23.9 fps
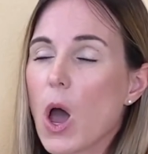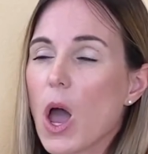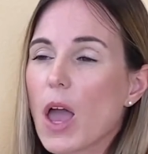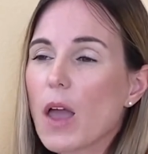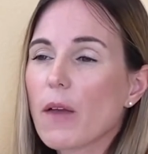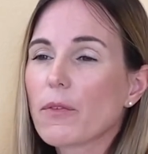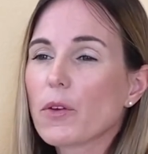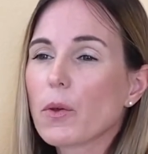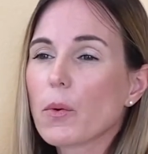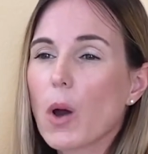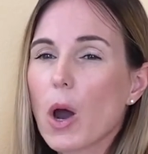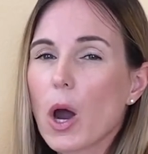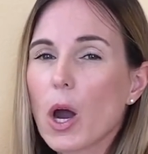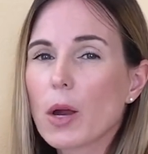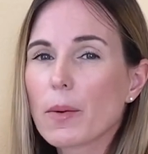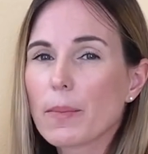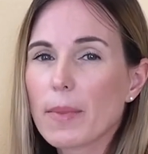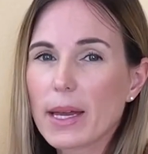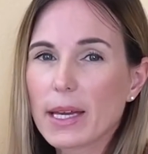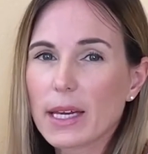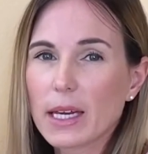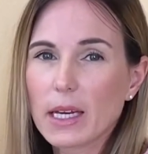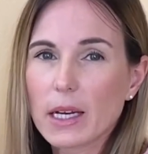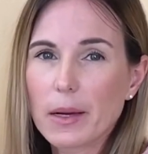if you are
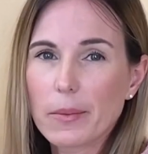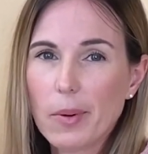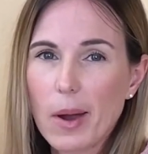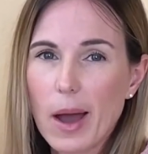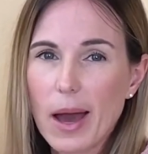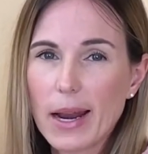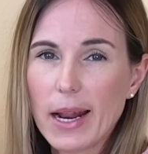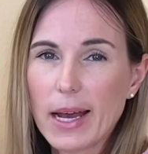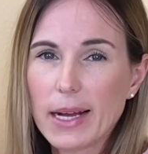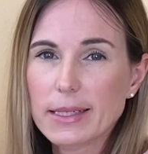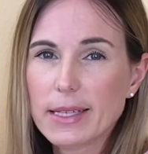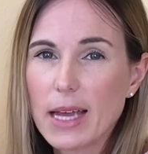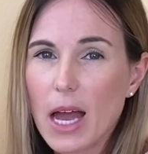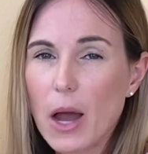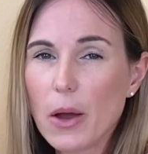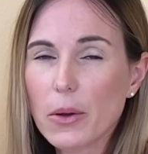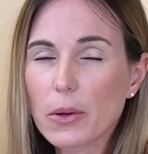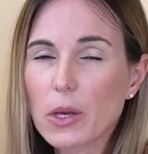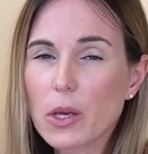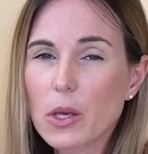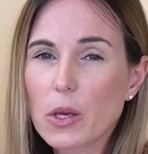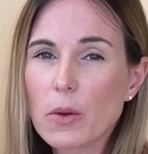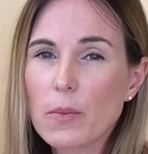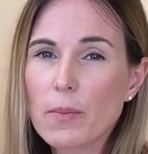making a product, how
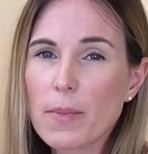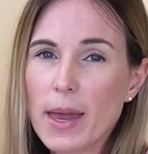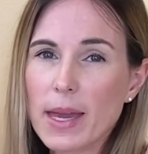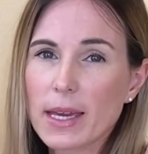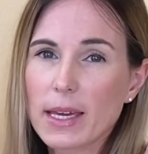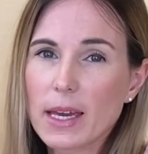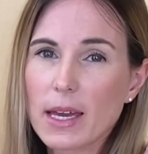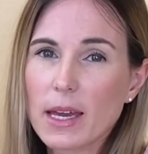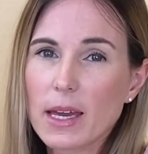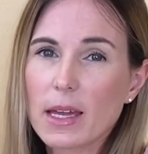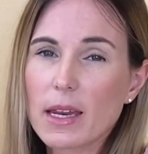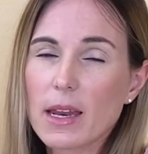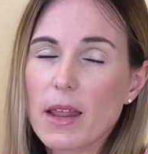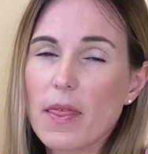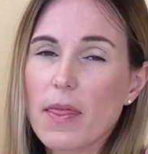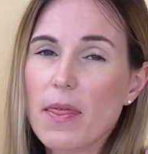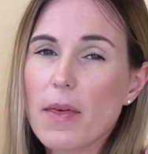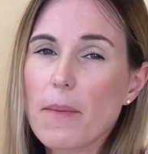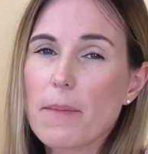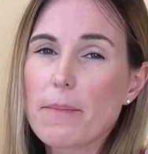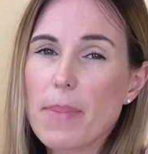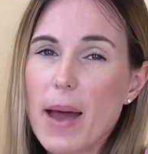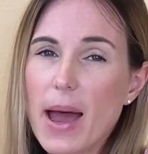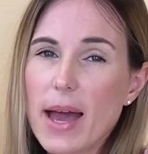can you make it
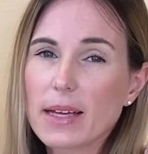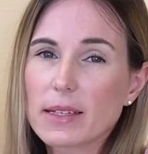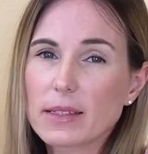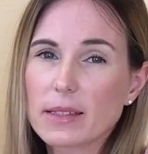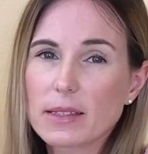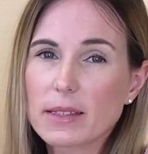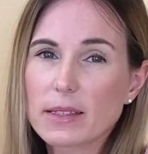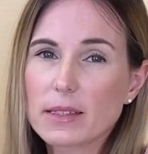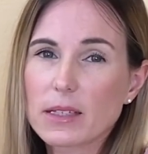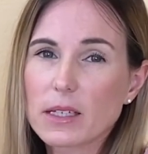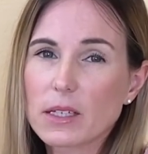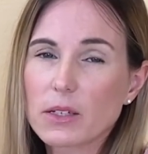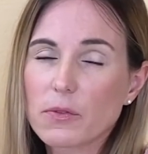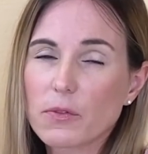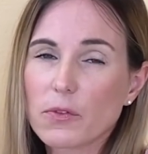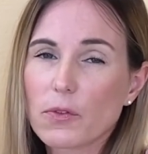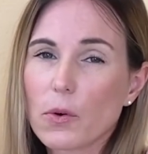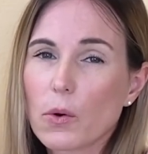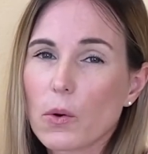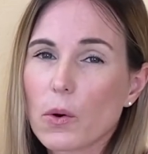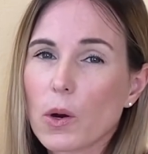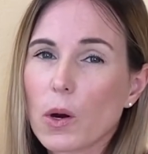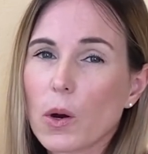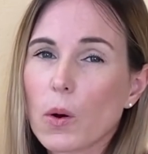the best
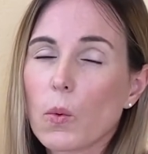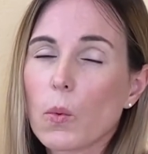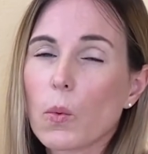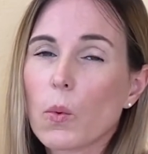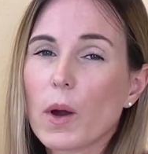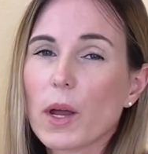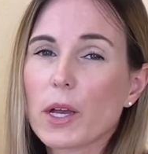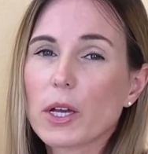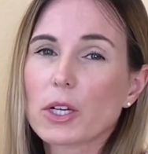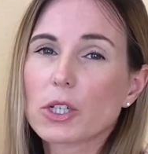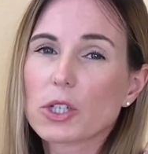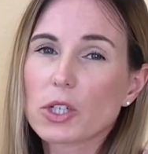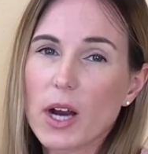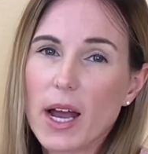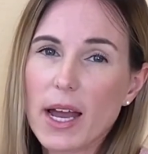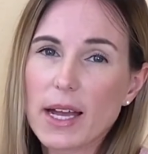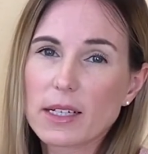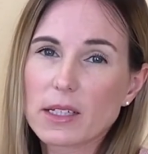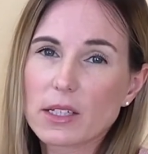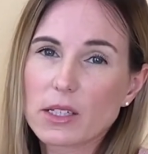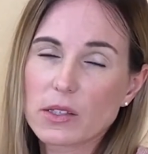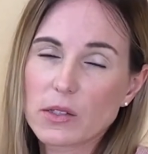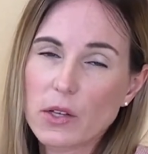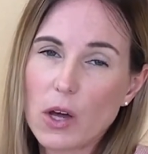for what you're
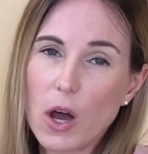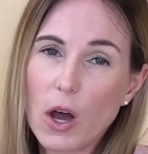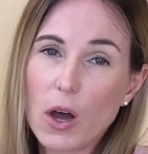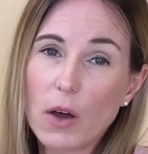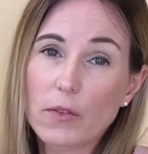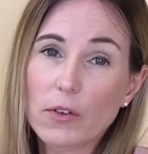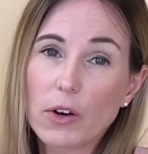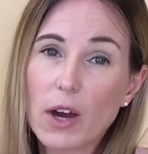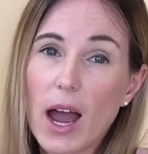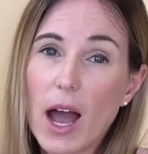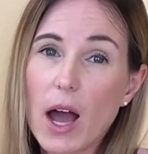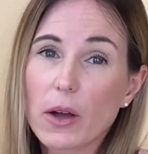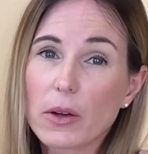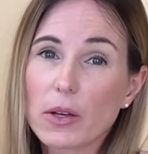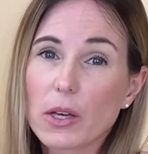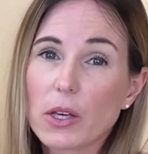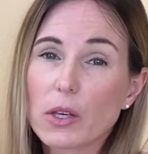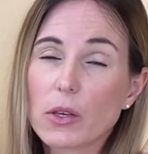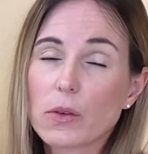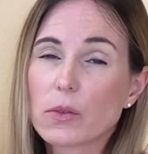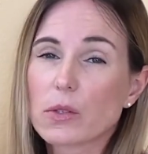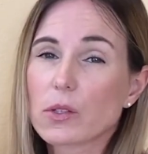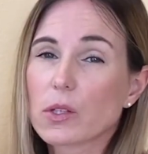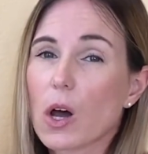trying to solve, or how
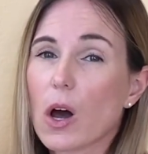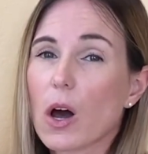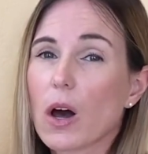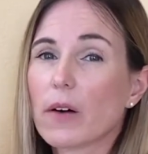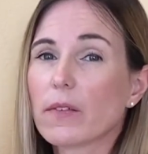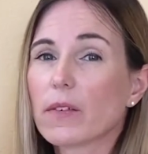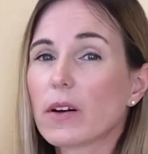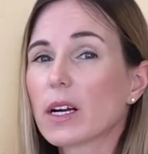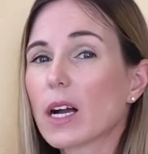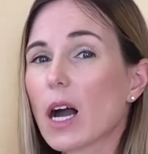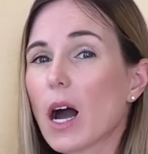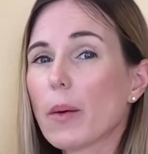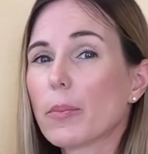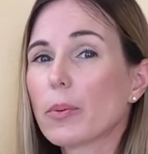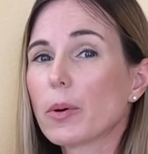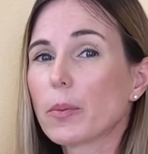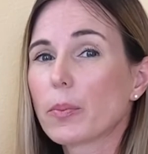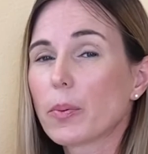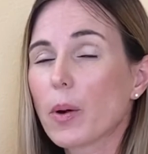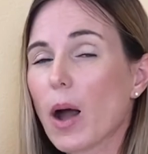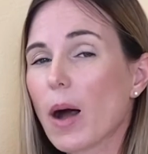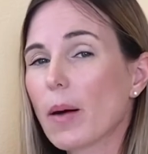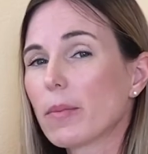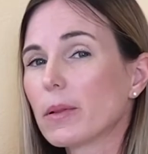can you solve a
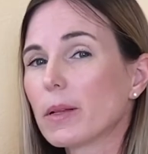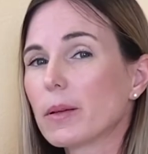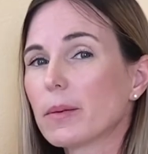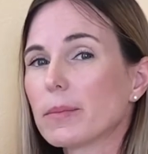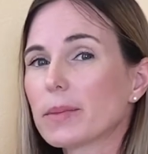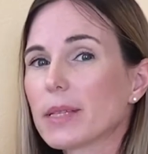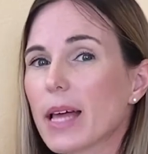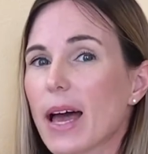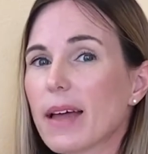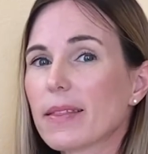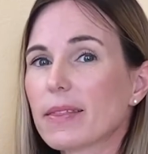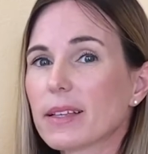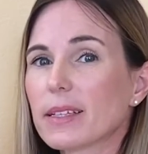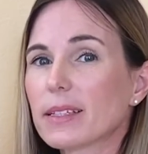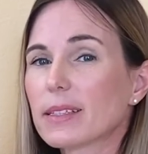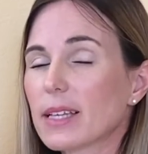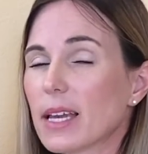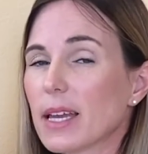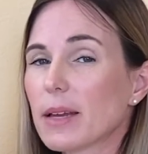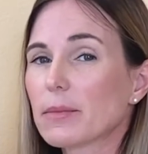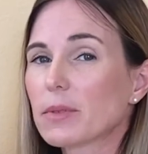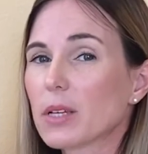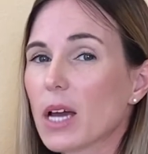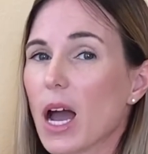couple problems at the
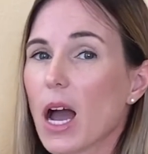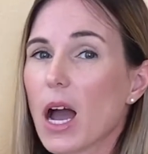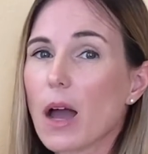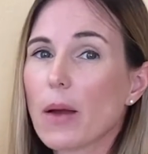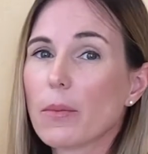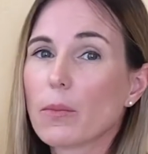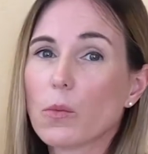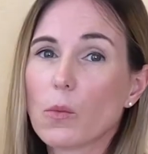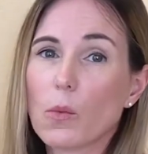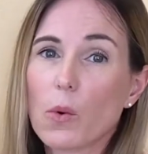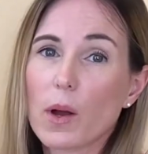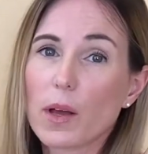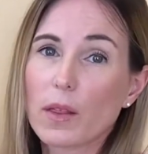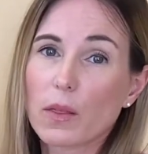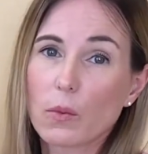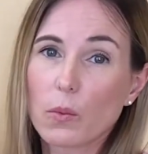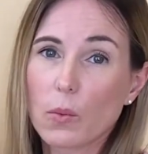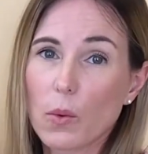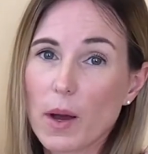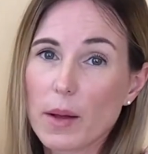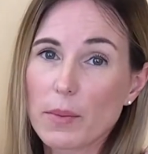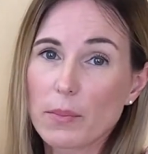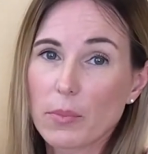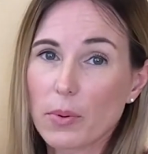same time with
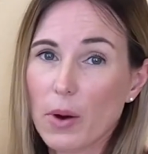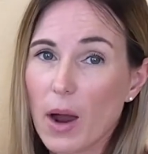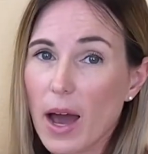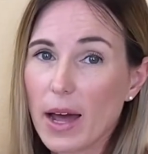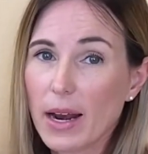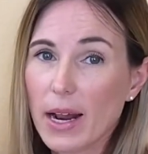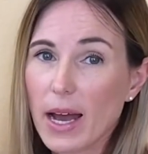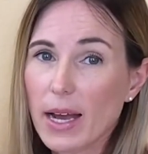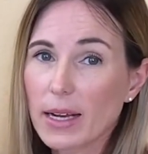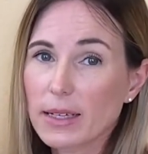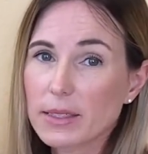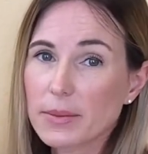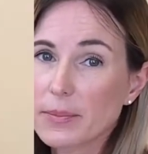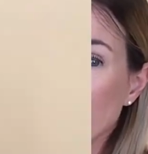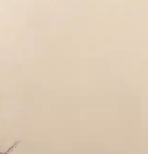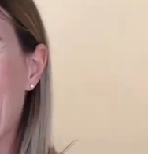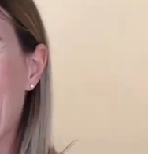one product.